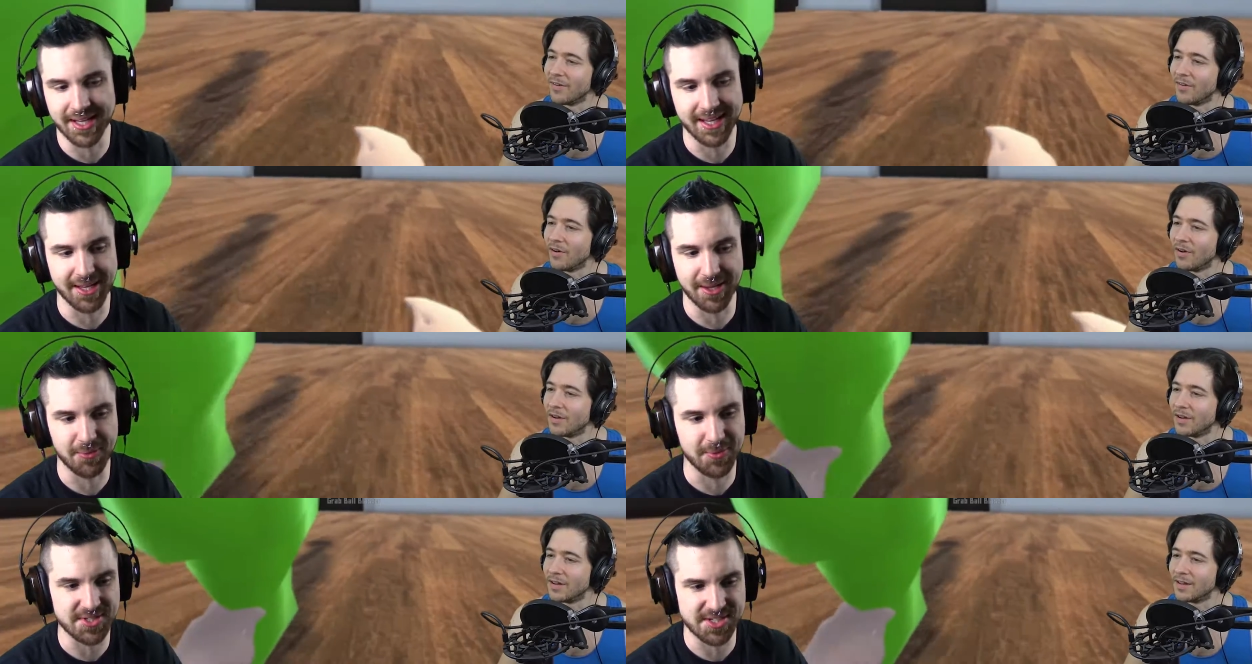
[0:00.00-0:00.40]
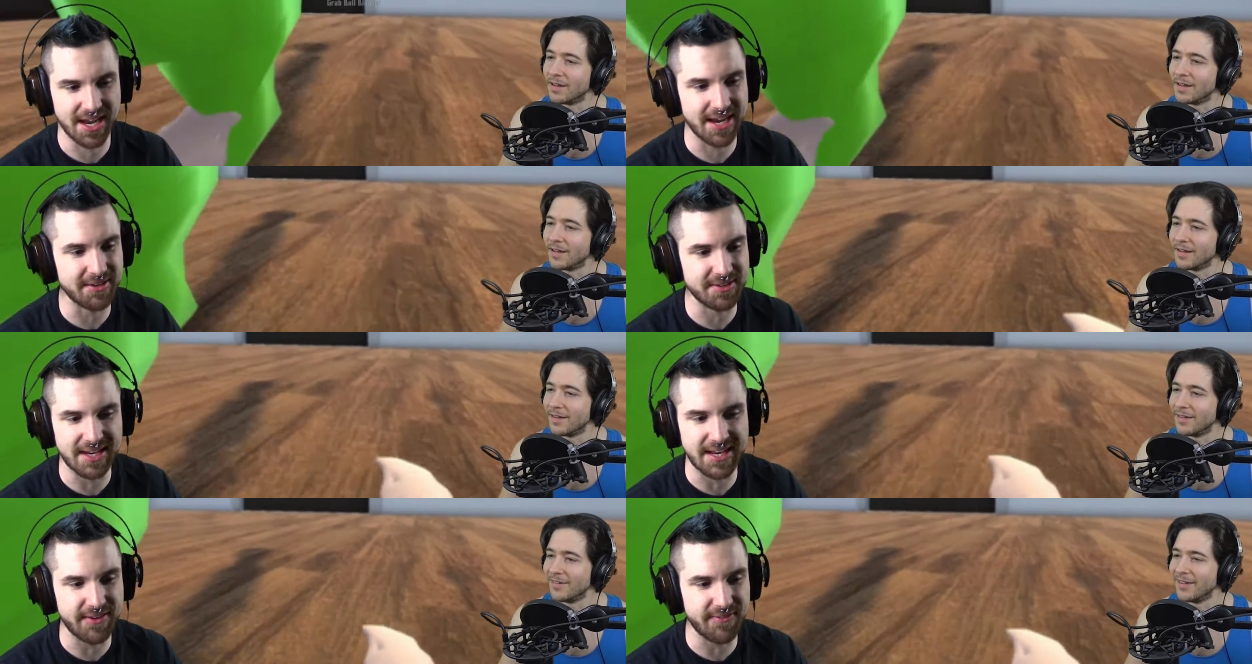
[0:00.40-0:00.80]
Speaker 1: Like it was.
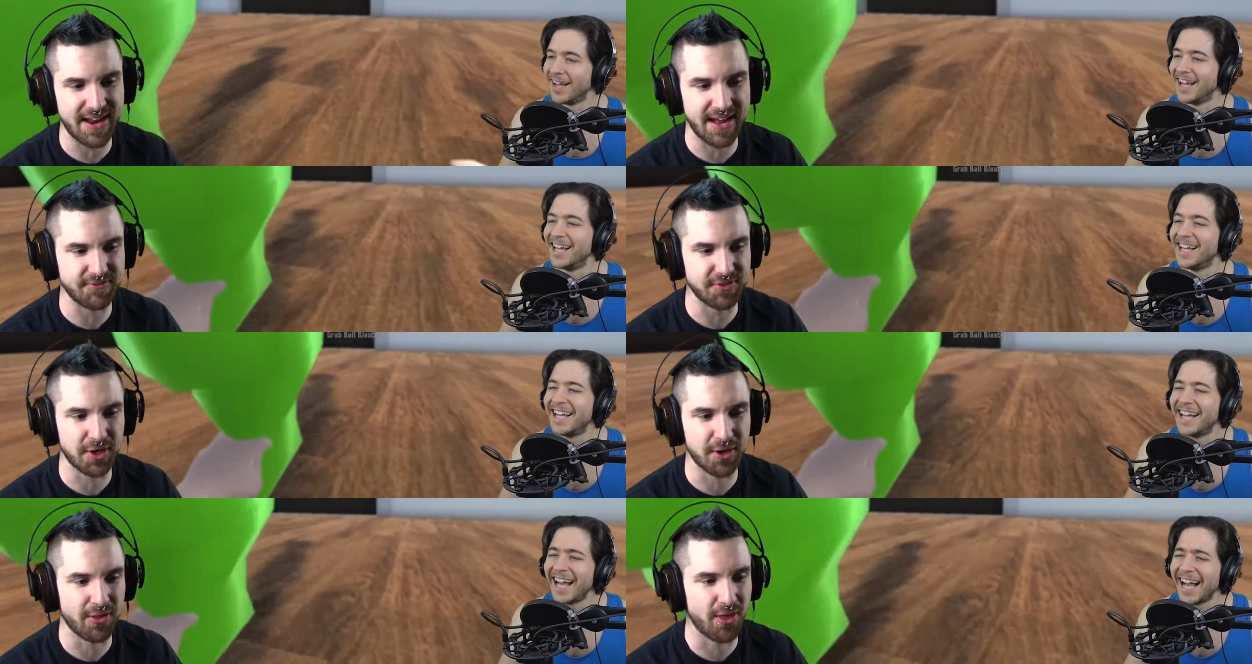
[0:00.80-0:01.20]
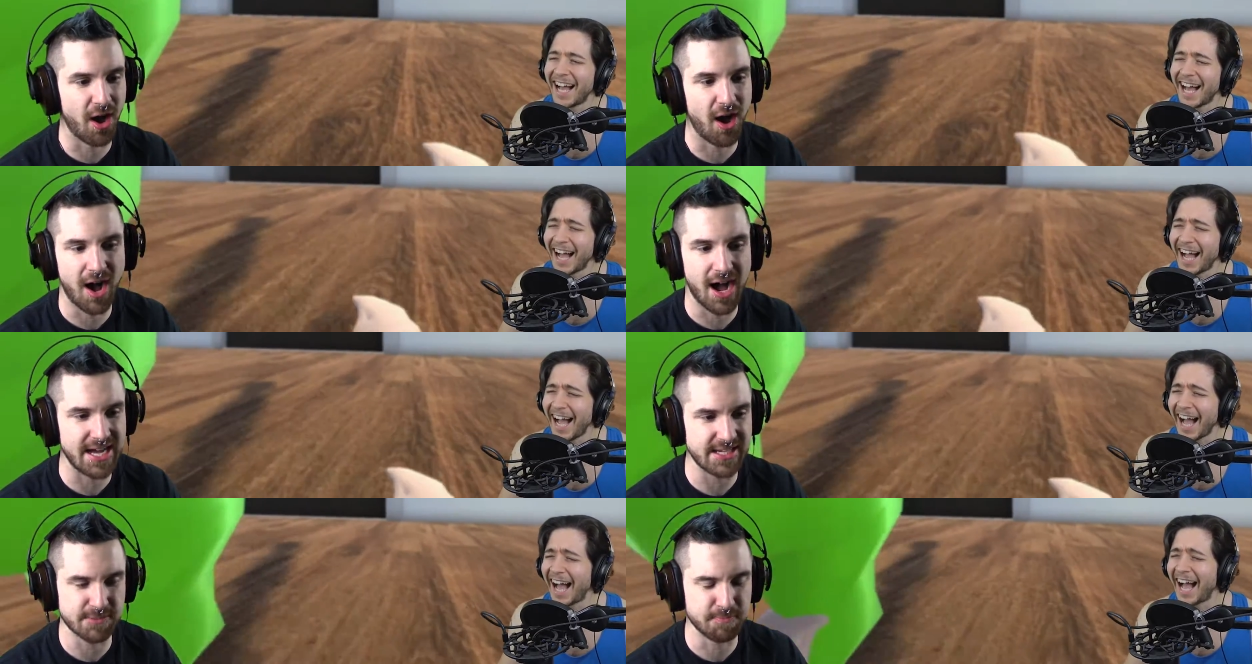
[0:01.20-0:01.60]
I didn't even have to go to the
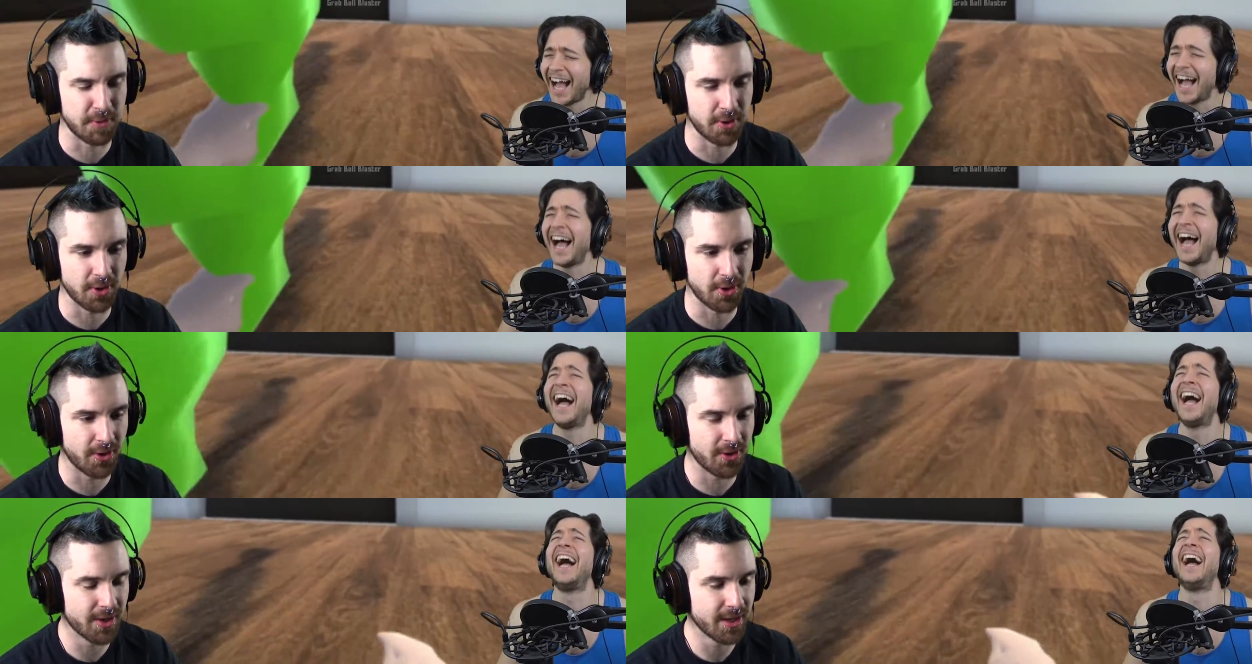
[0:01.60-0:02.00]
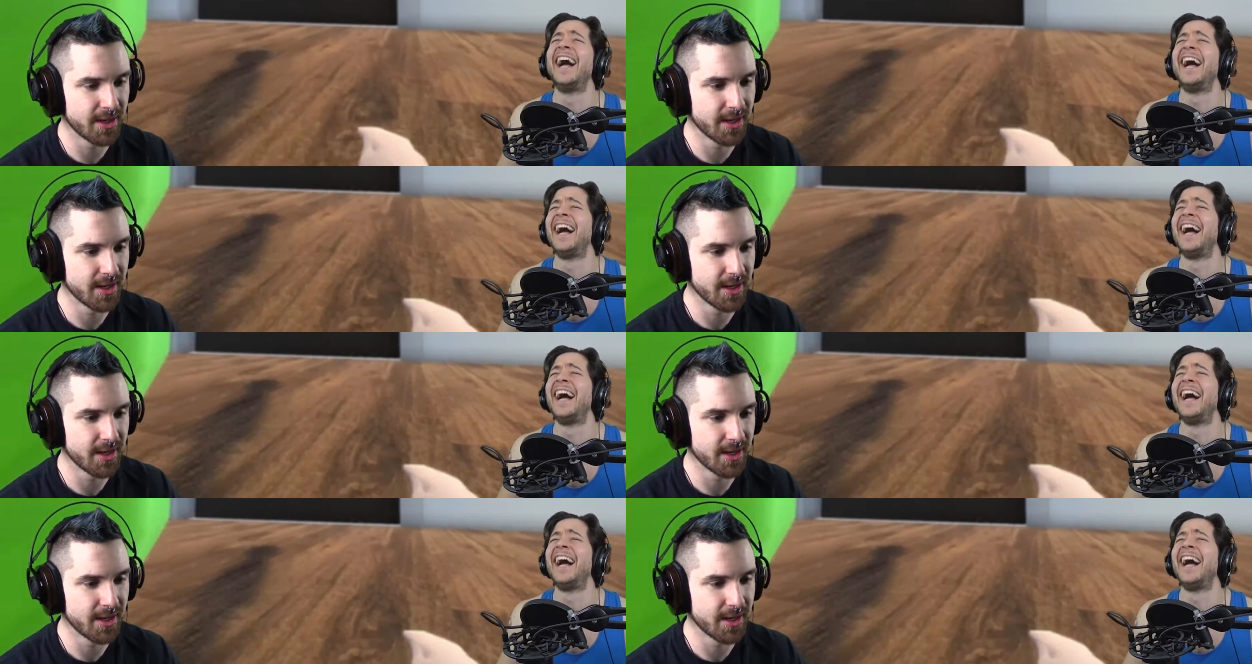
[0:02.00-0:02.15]
hospital.